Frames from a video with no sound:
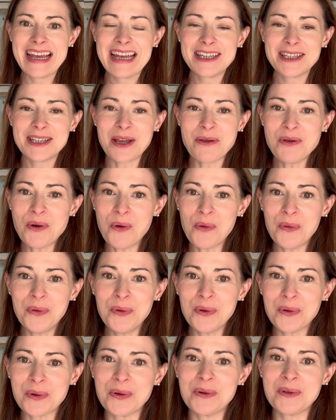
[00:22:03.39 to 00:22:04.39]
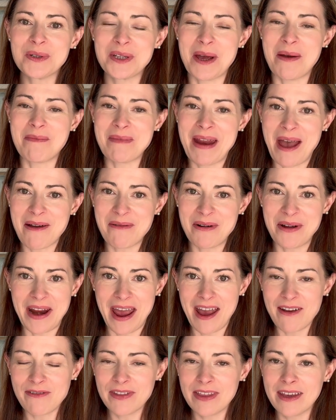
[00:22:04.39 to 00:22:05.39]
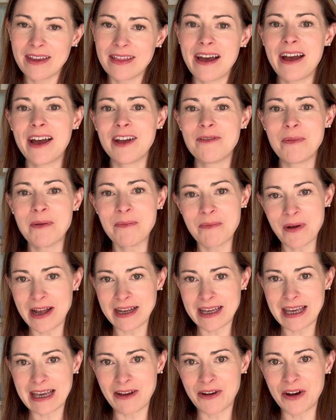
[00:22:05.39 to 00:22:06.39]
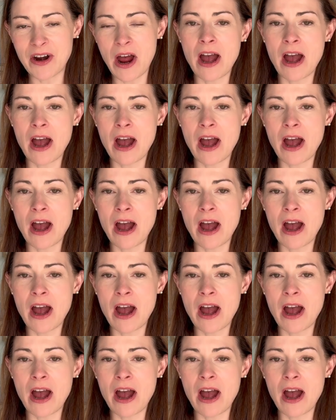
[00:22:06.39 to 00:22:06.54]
So you're all caught up now on everything that I've been working on.